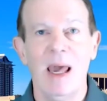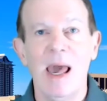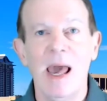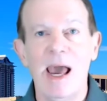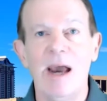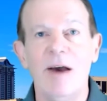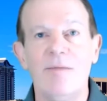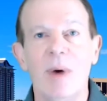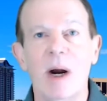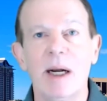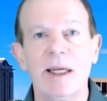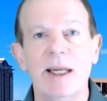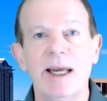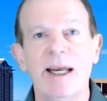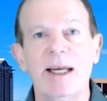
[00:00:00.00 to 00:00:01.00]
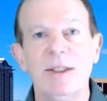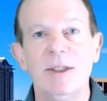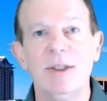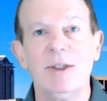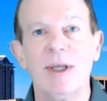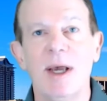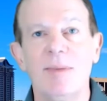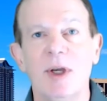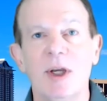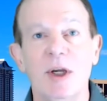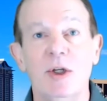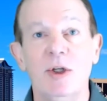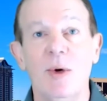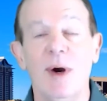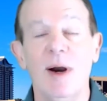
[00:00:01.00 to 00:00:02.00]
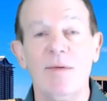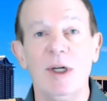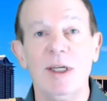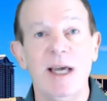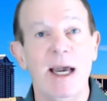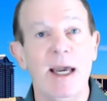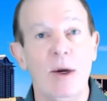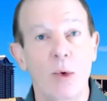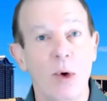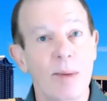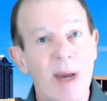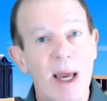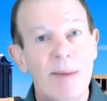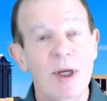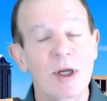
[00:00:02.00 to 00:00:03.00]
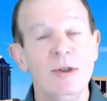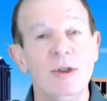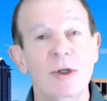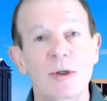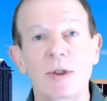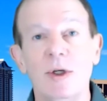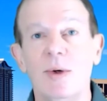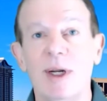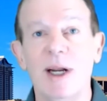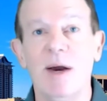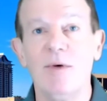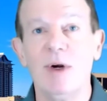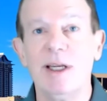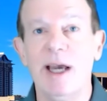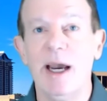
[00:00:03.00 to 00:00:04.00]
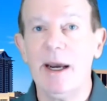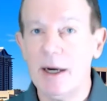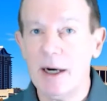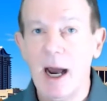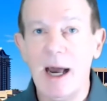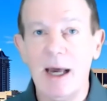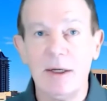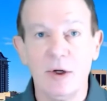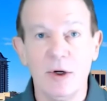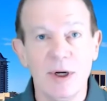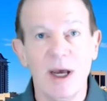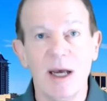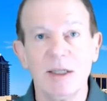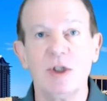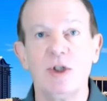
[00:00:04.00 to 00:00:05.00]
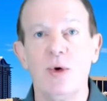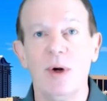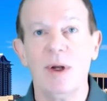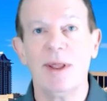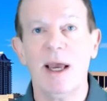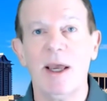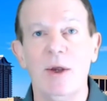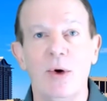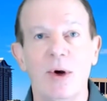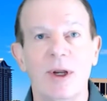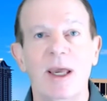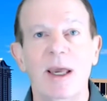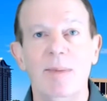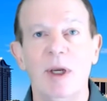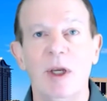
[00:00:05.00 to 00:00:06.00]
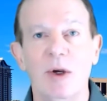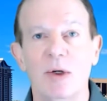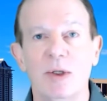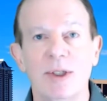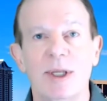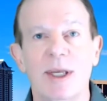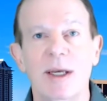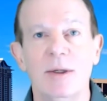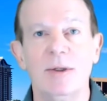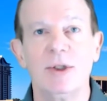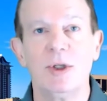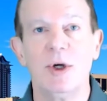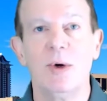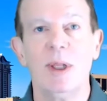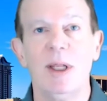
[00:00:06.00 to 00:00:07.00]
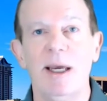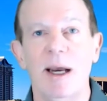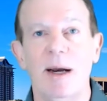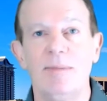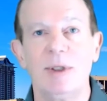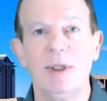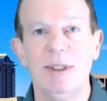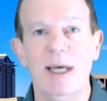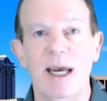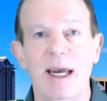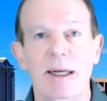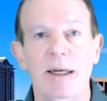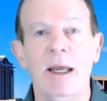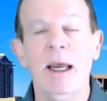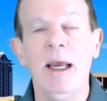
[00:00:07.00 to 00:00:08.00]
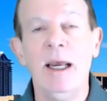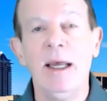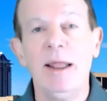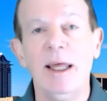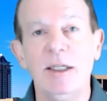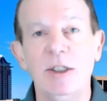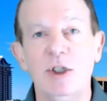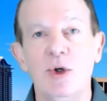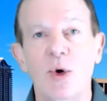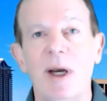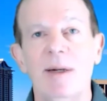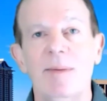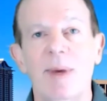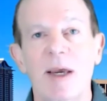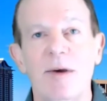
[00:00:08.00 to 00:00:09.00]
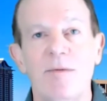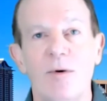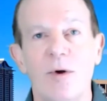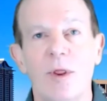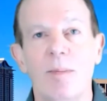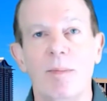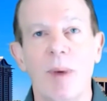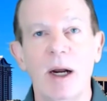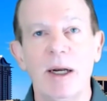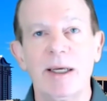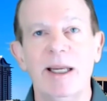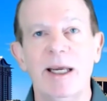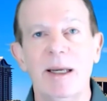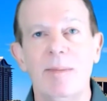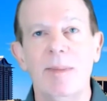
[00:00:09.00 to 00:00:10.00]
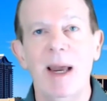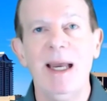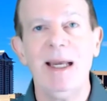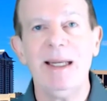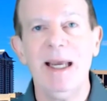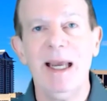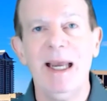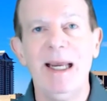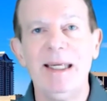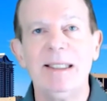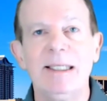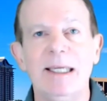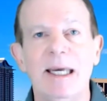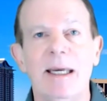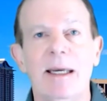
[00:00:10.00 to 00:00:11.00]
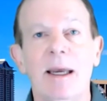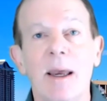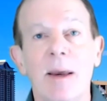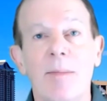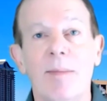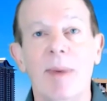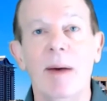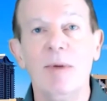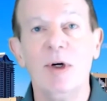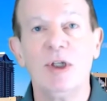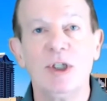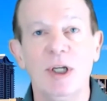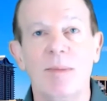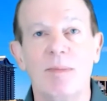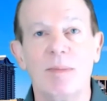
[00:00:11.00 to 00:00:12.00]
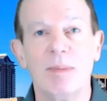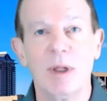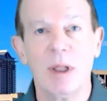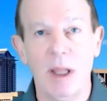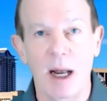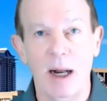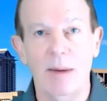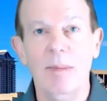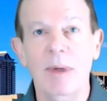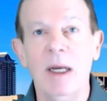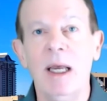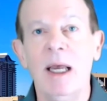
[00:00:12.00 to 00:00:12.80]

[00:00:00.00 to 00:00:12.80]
Hey, if marketing isn't something you do every day, or maybe you do it every day and you're not sure that you're keeping your skills totally up to date, then join me for the Marketing Made Easy membership club.